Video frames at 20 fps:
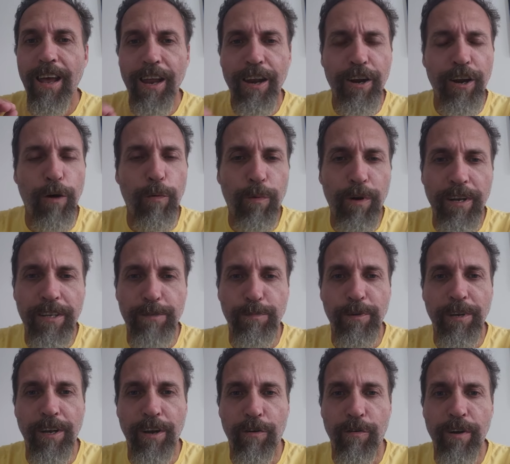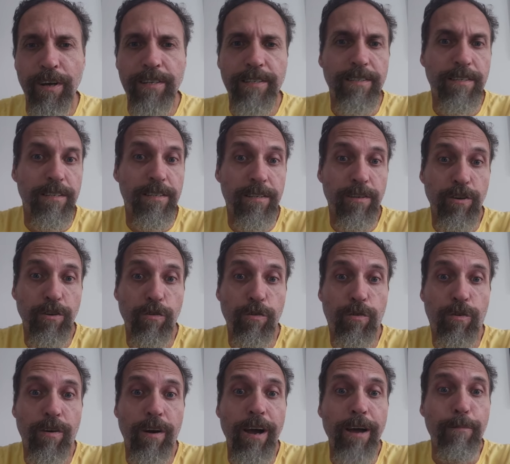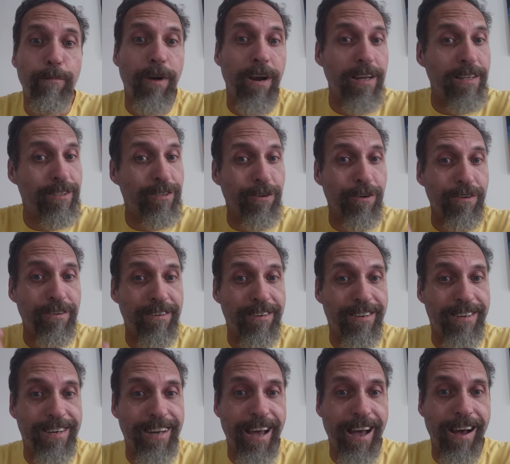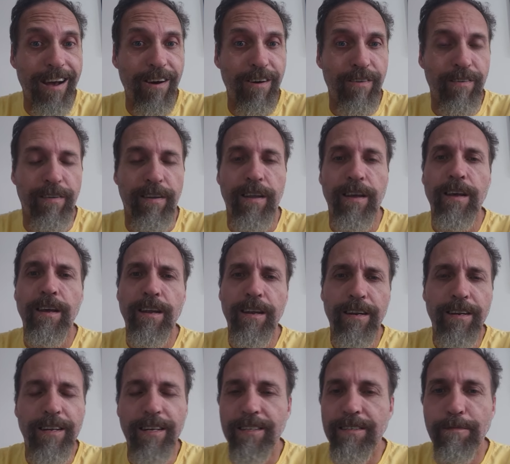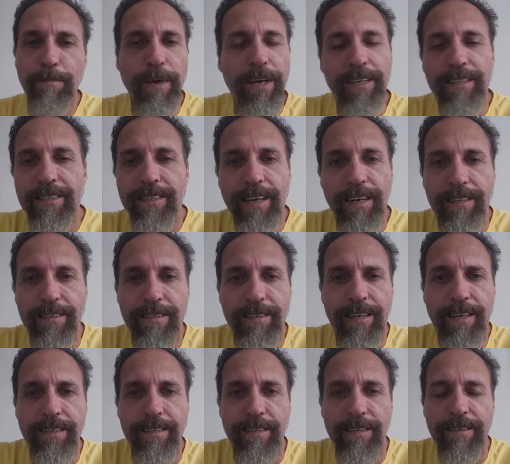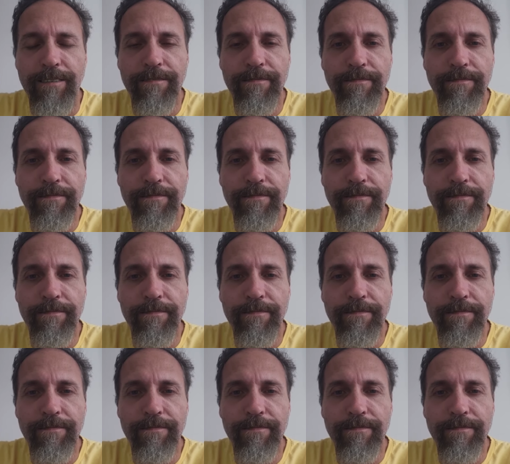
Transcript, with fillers: No one has been arrested. So your crime rates are down. Doesn't make sense, does it?